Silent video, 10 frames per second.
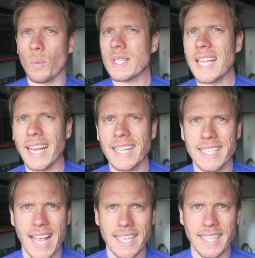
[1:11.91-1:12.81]
When taking a
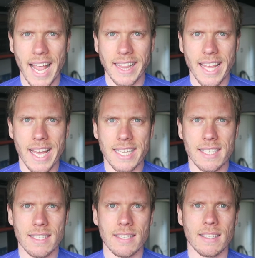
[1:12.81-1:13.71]
test like
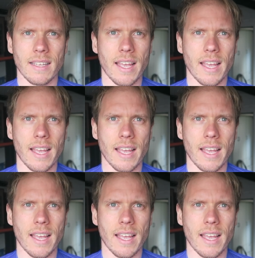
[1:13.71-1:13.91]
this,